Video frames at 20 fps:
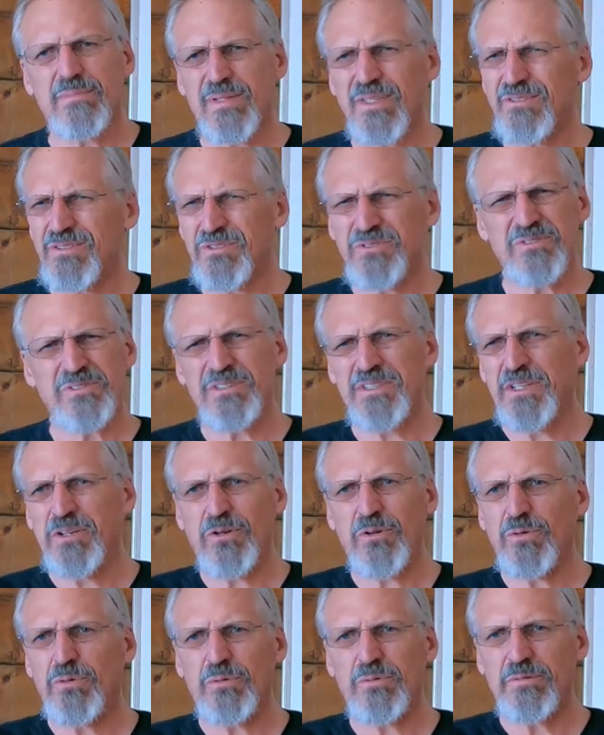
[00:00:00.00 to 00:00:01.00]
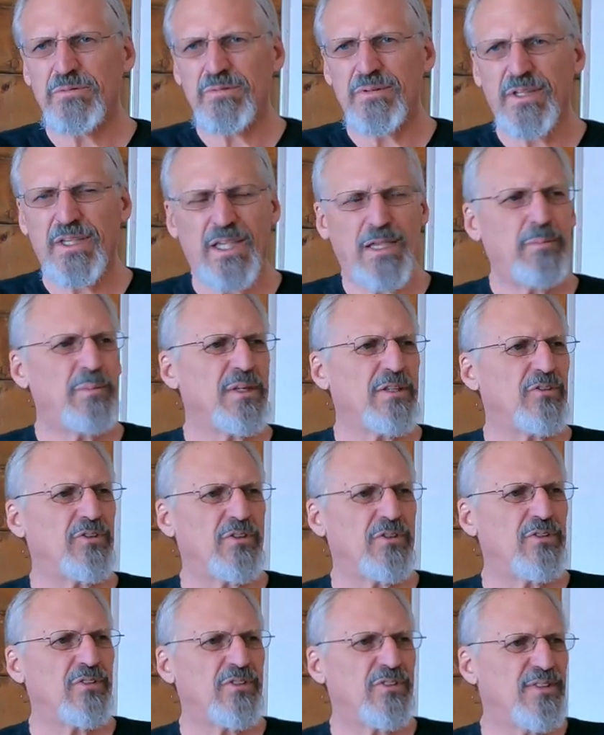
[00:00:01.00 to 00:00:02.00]
Those little
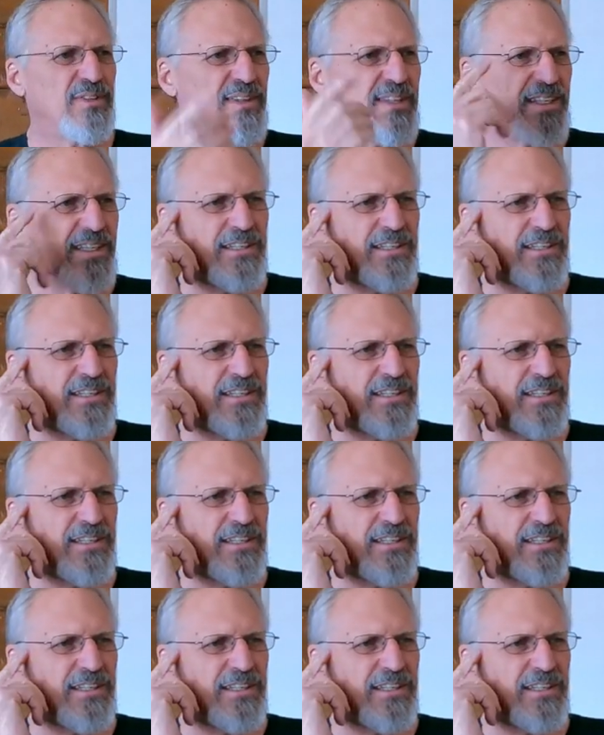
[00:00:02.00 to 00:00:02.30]
images.